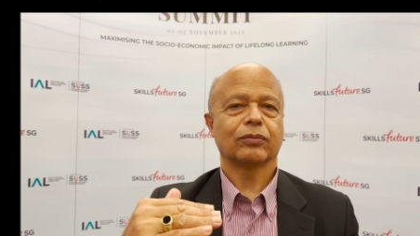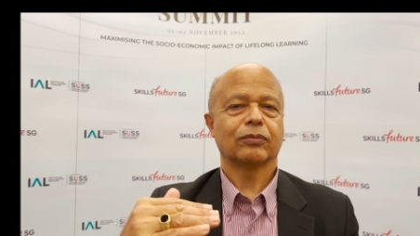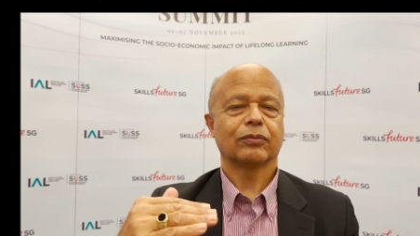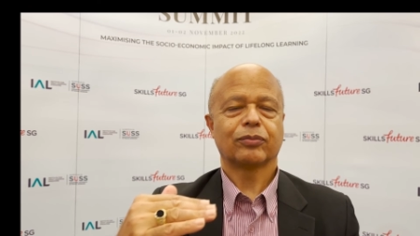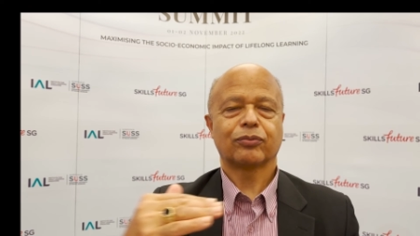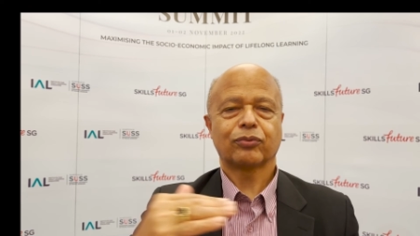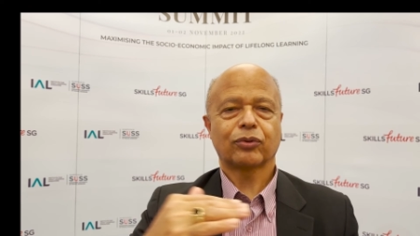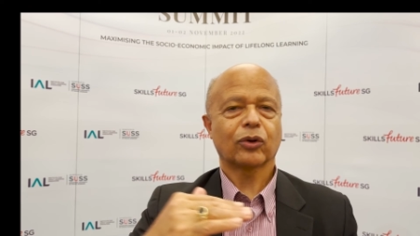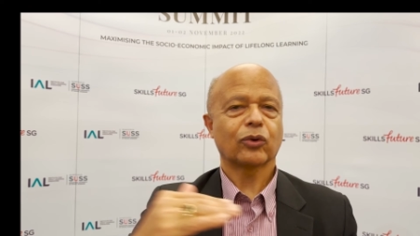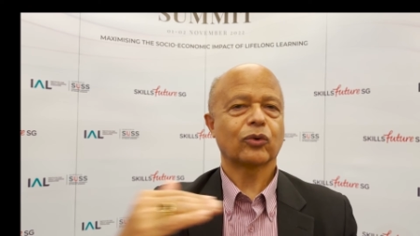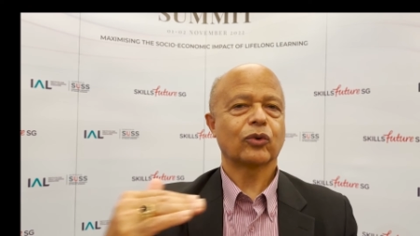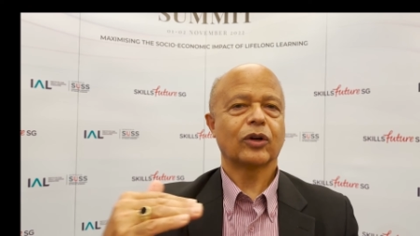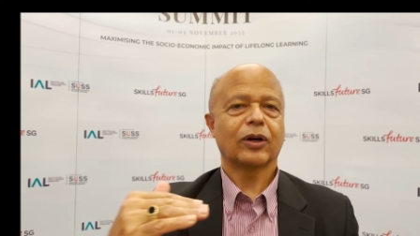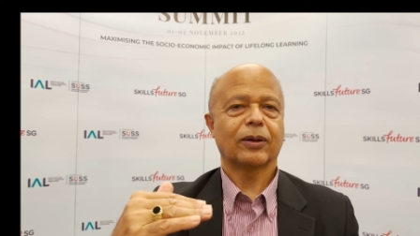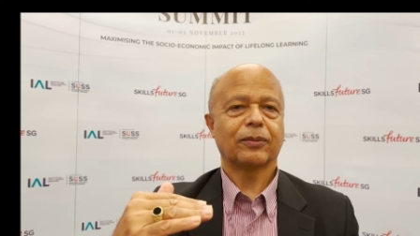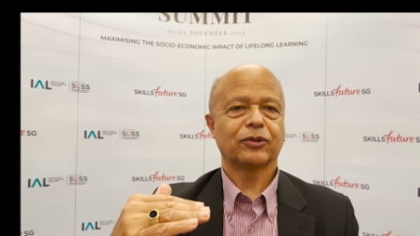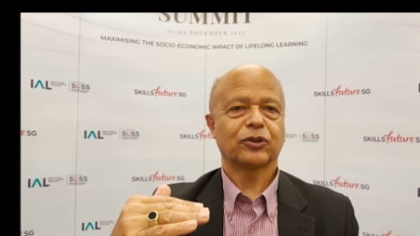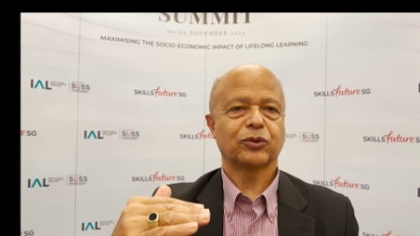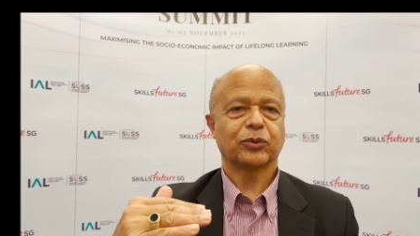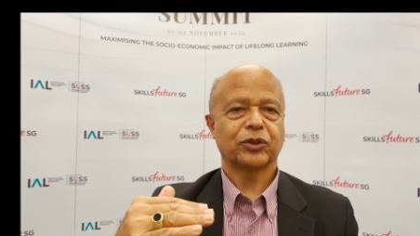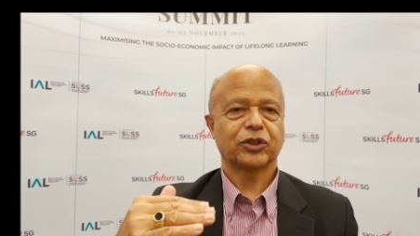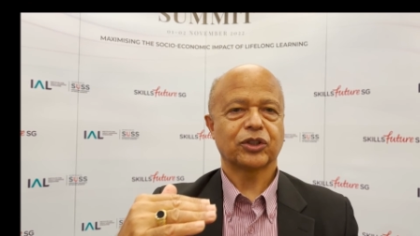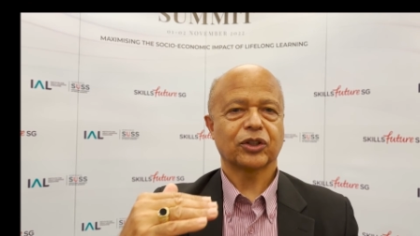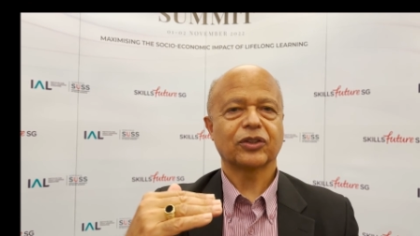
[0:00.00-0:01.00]
programs
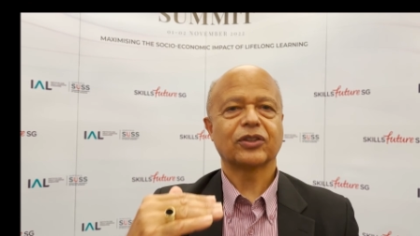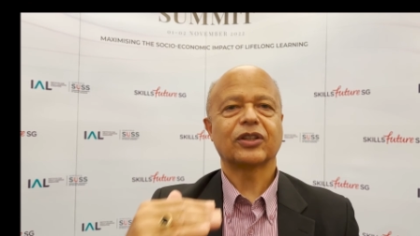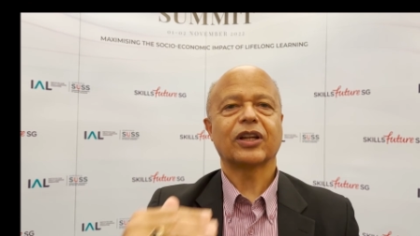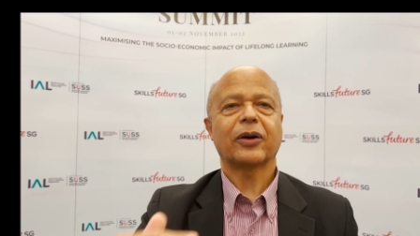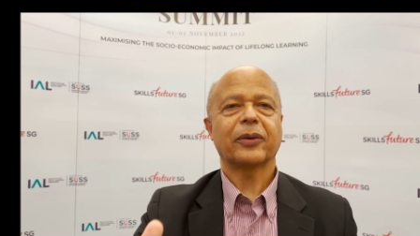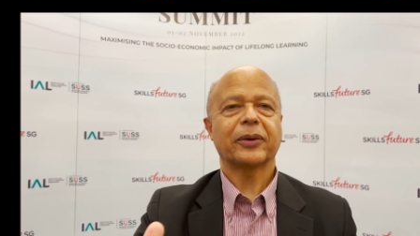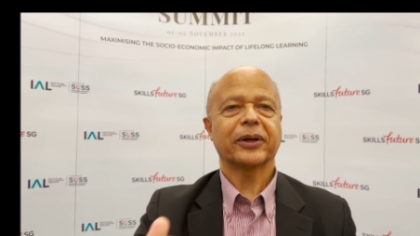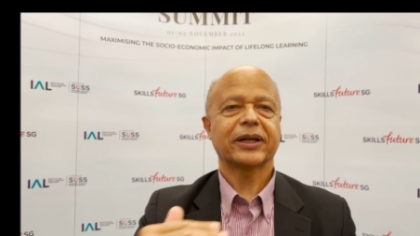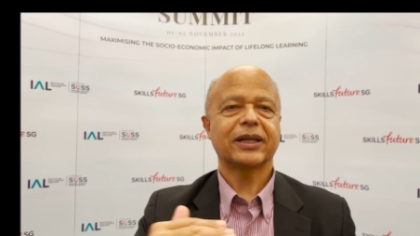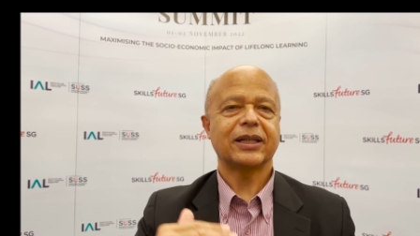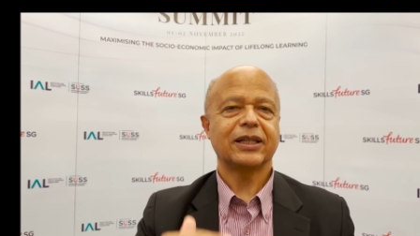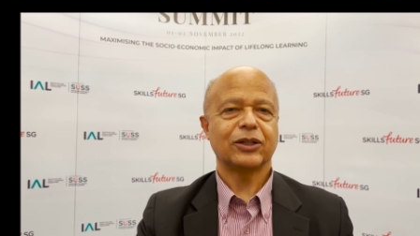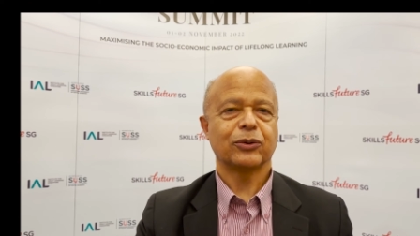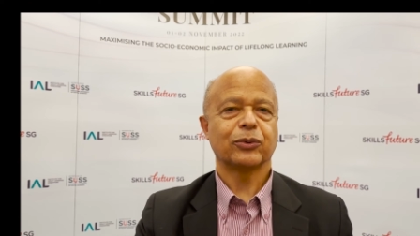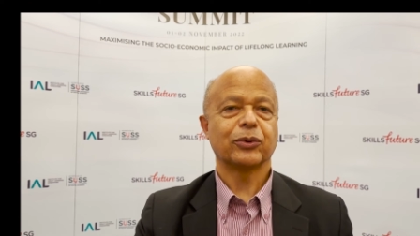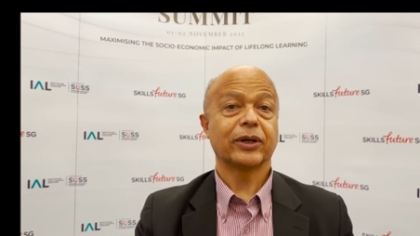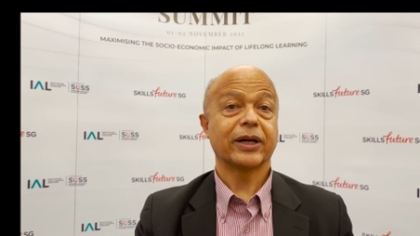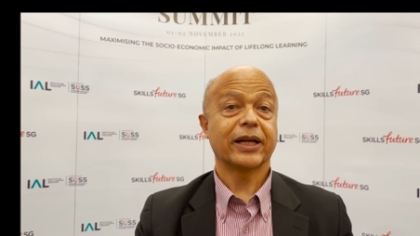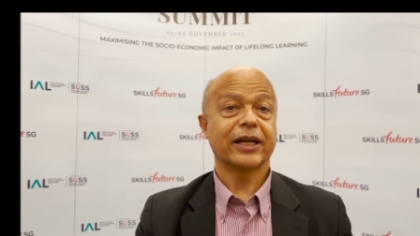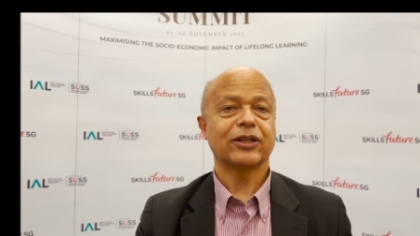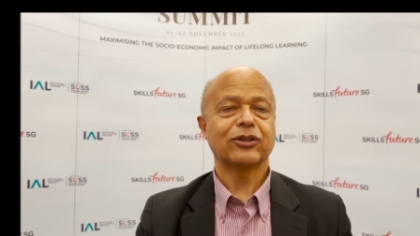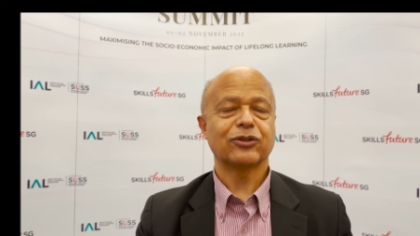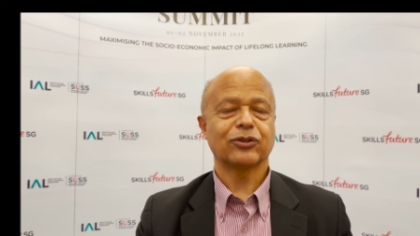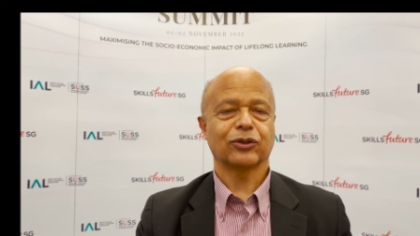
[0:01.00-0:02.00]
which are directly
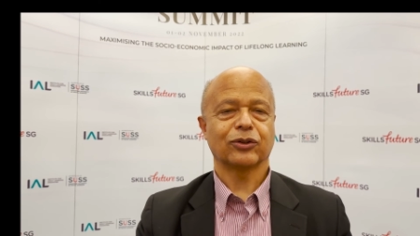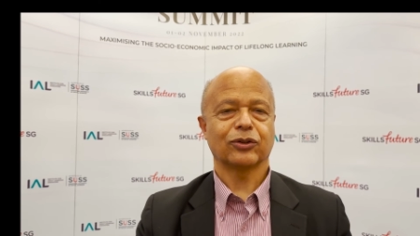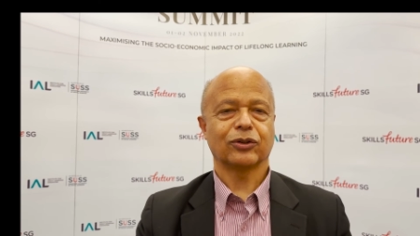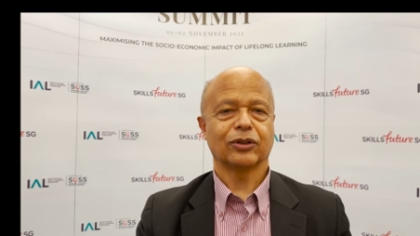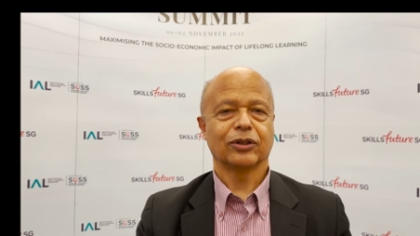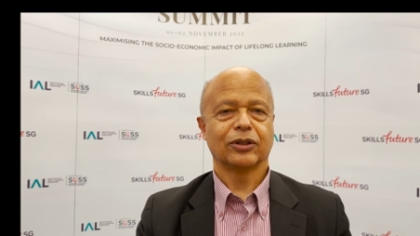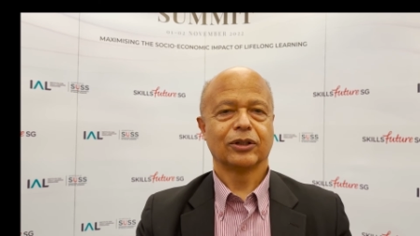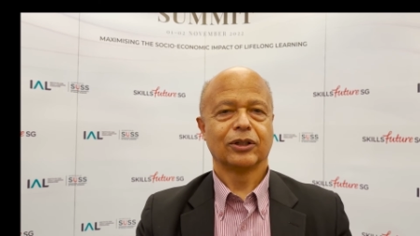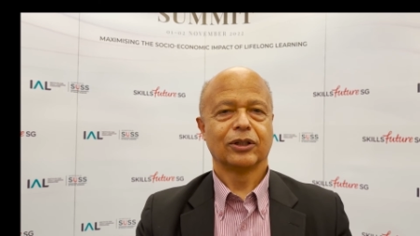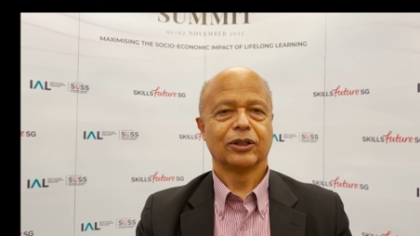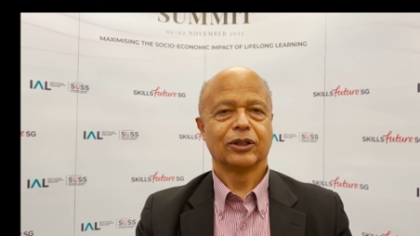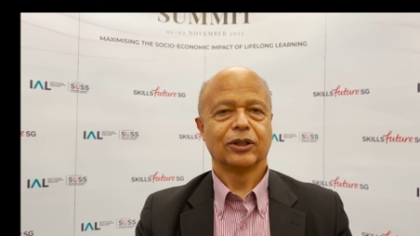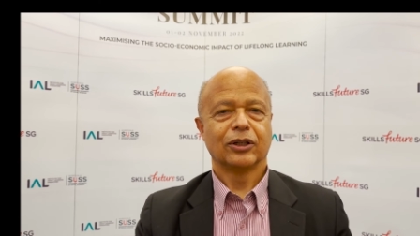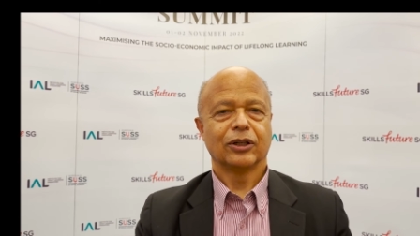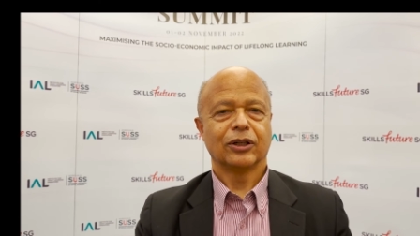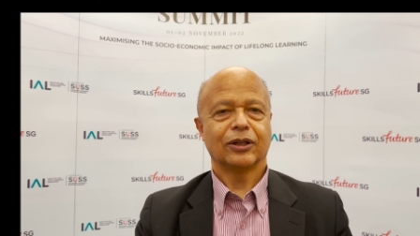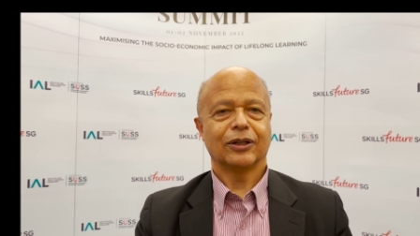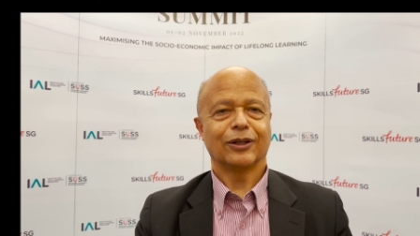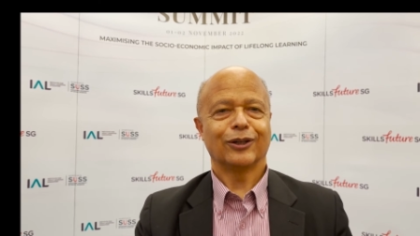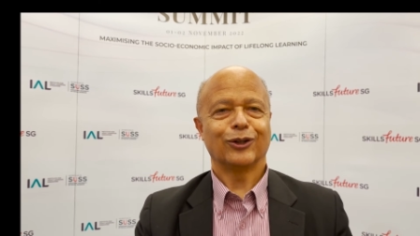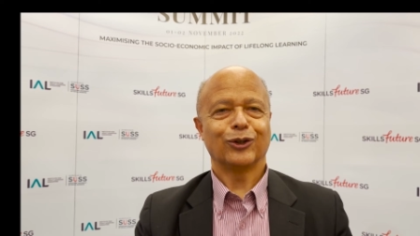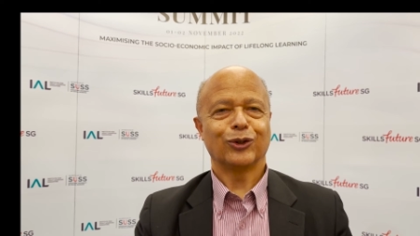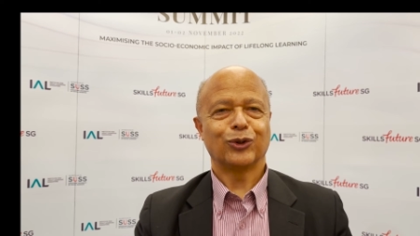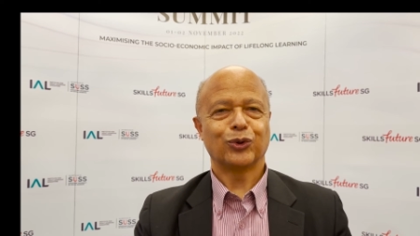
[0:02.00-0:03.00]
related
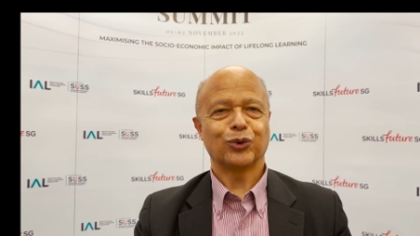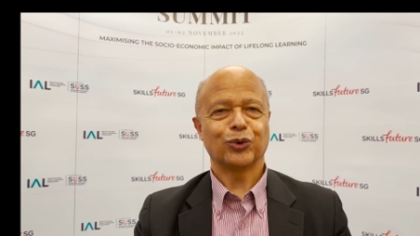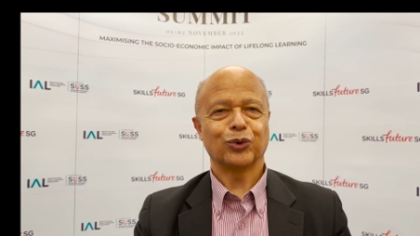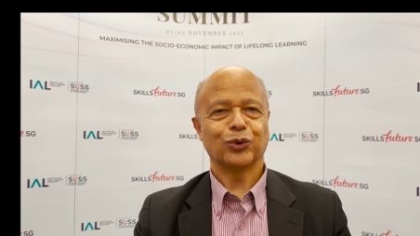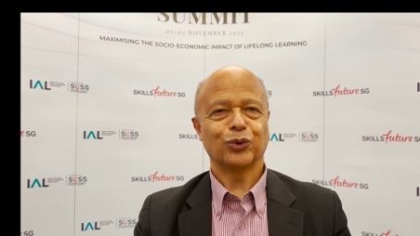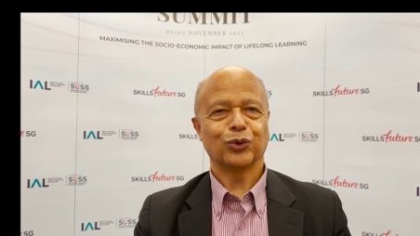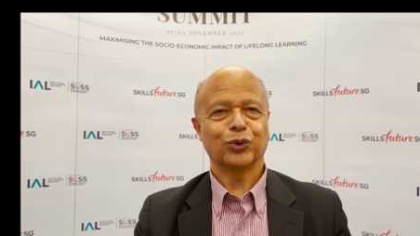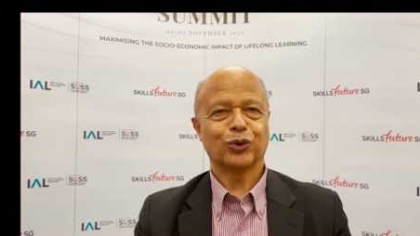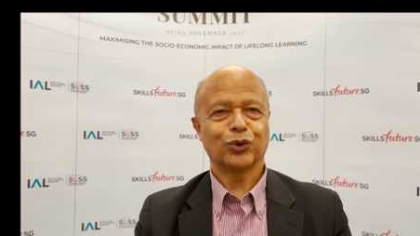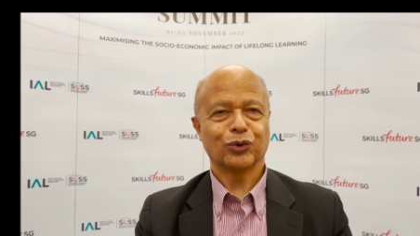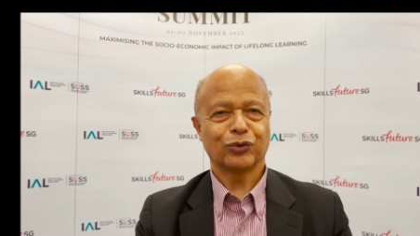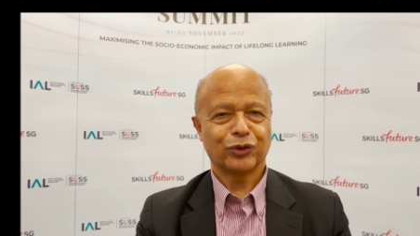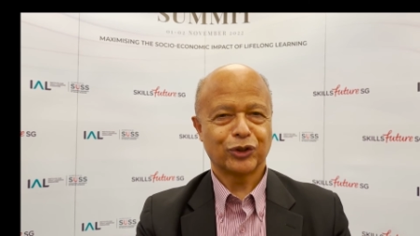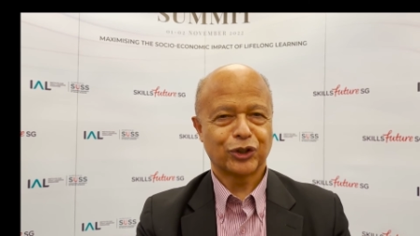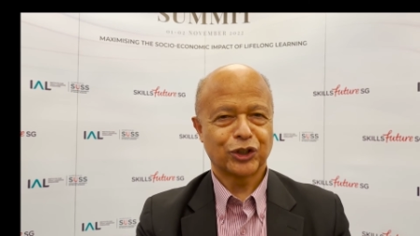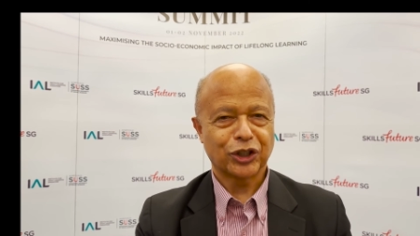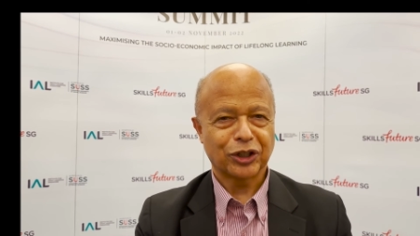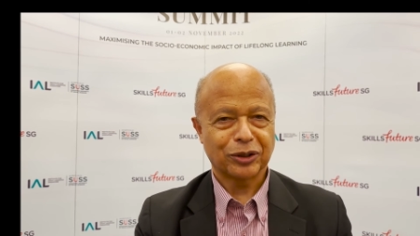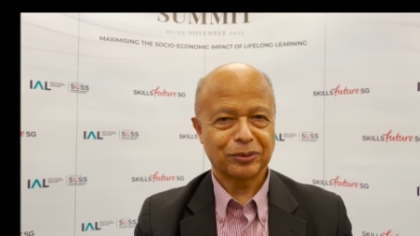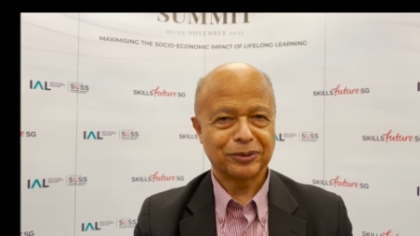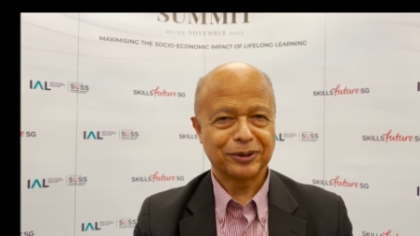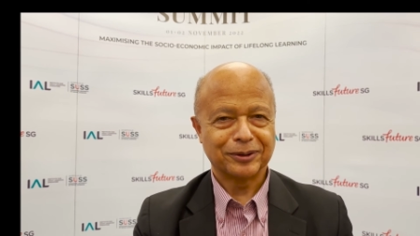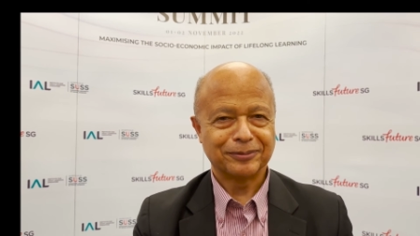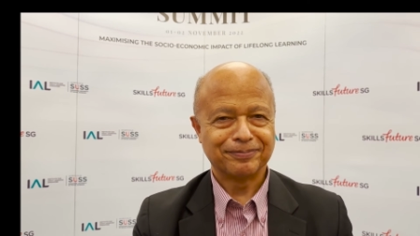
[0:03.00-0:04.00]
to the
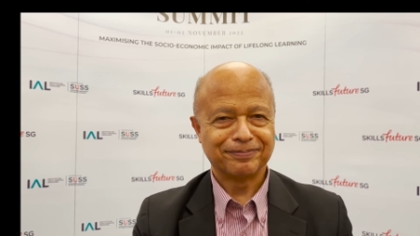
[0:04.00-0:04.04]
job.